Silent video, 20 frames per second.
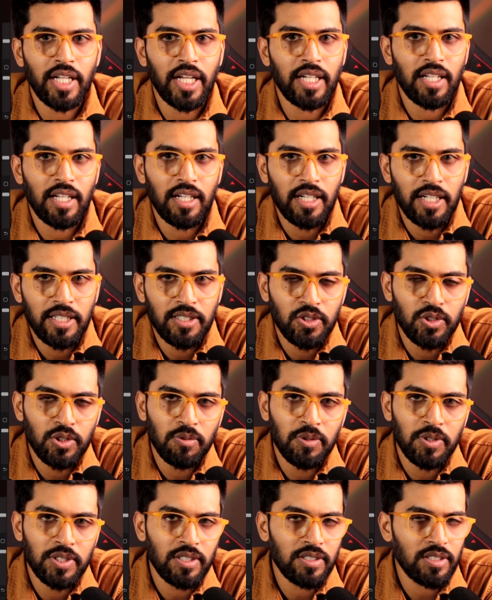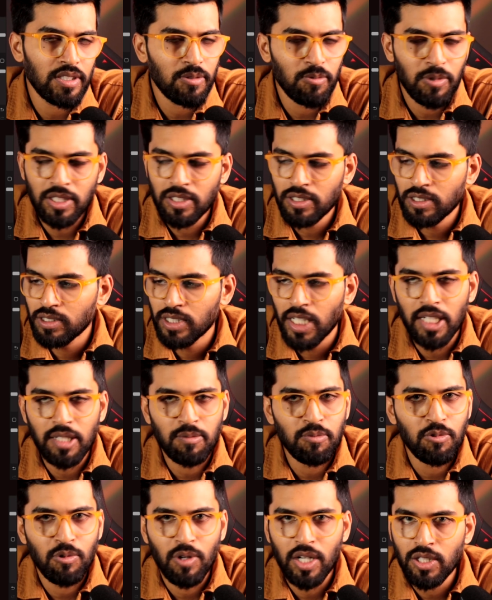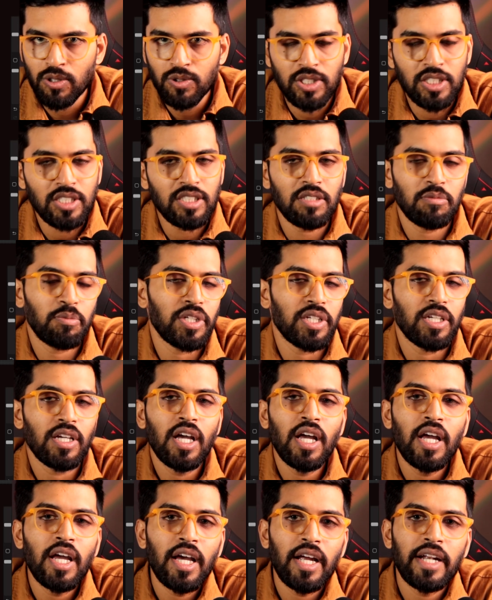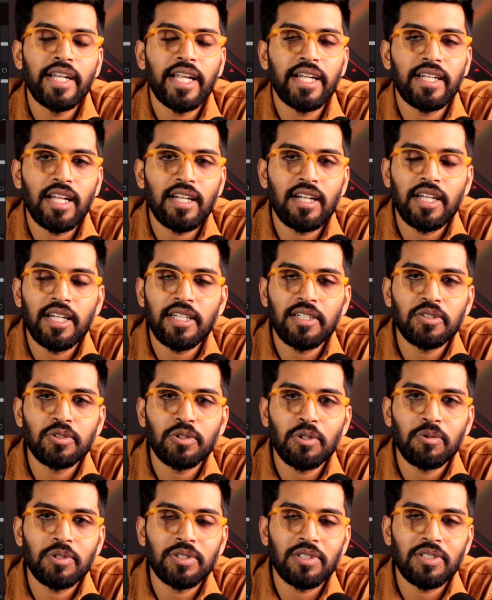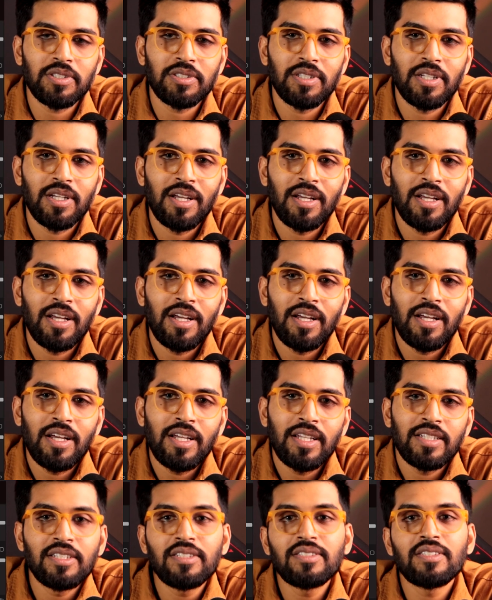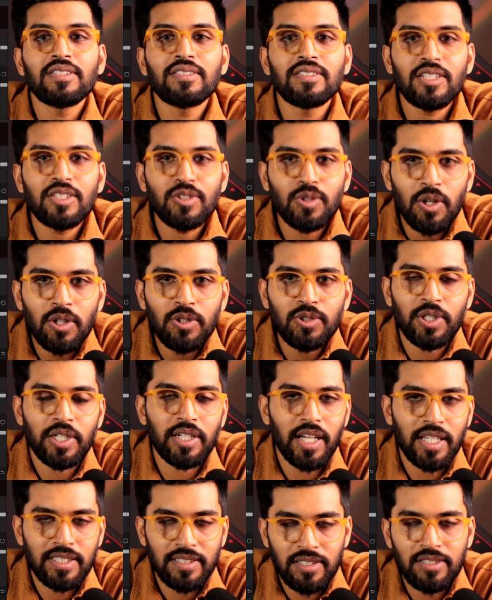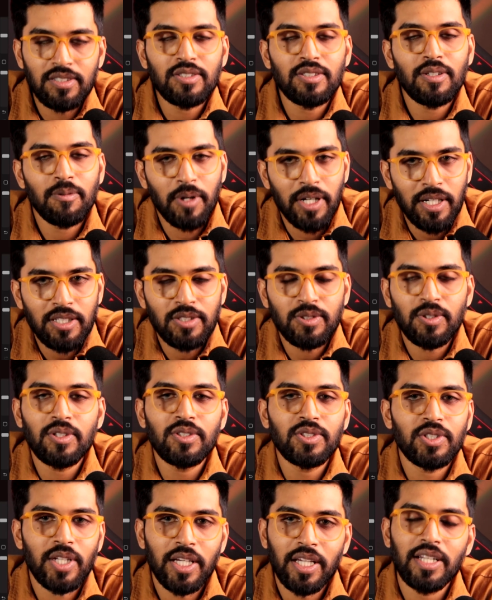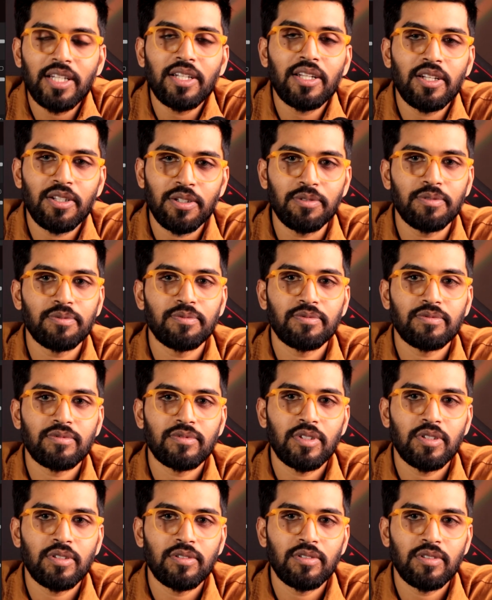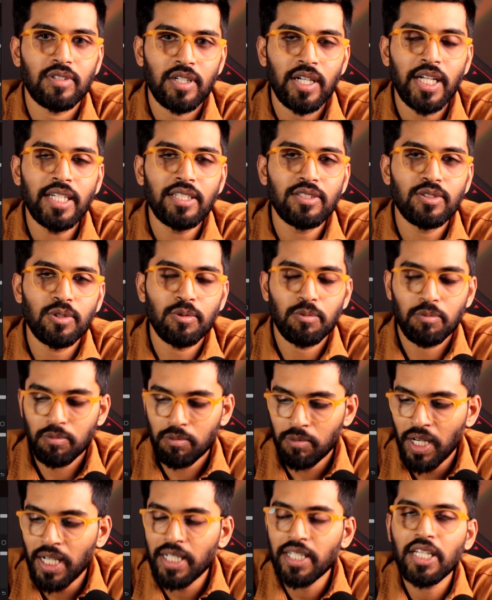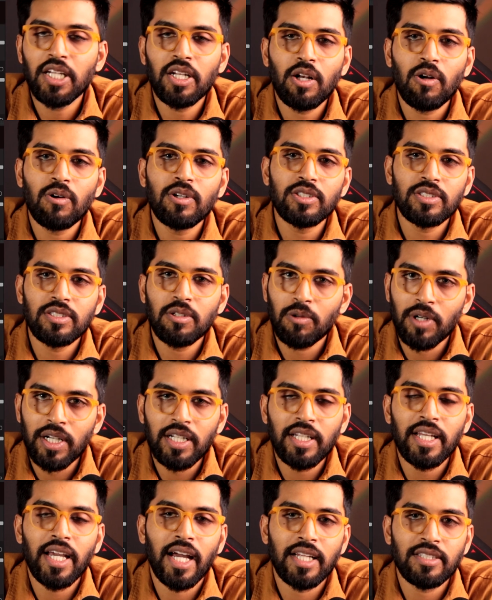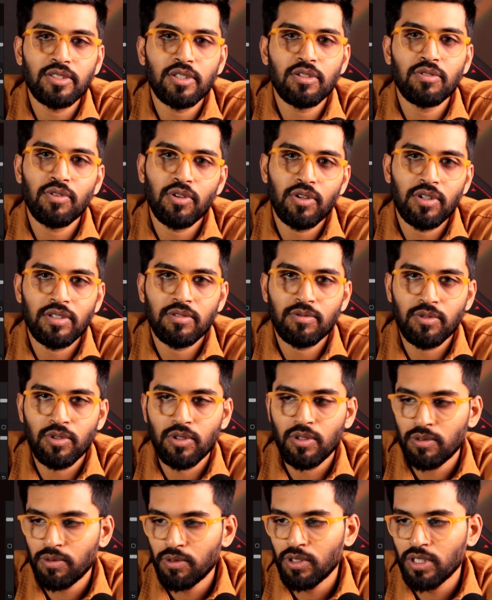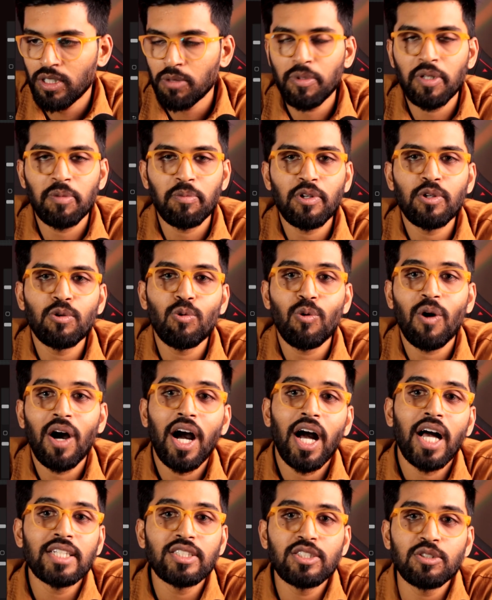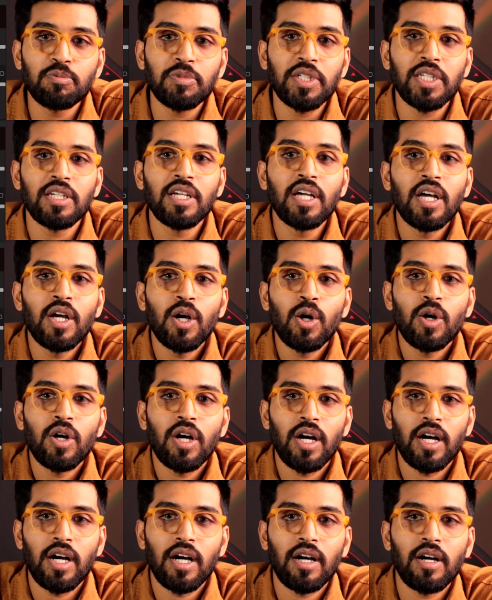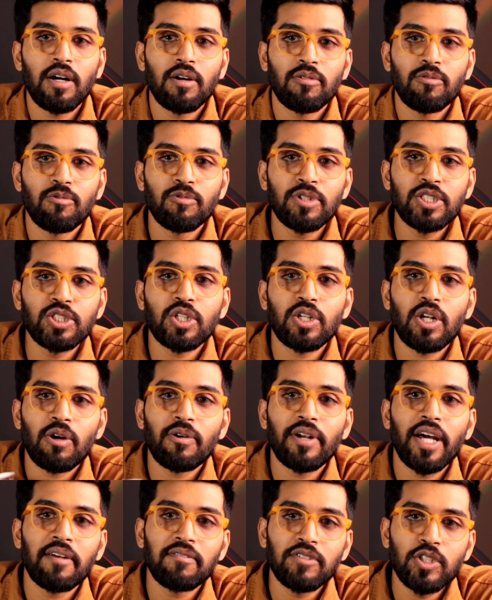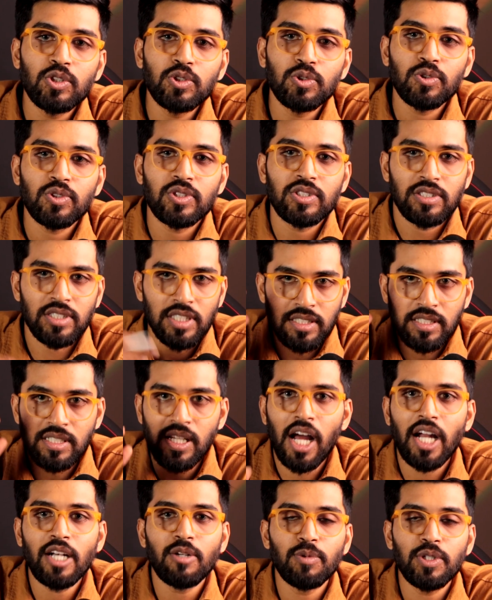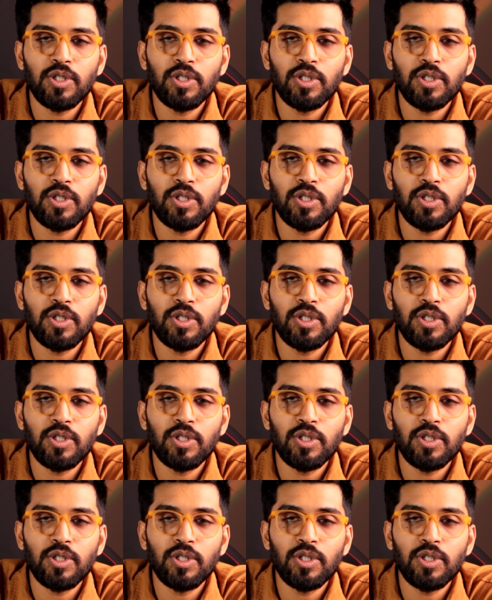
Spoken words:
data related services, and once done, move on to GCP. Data-related services. This is the solution, guys. This is the only solution I can tell you. All right? So multi-cloud is the only answer for the people who asked me which cloud I have to choose. Just start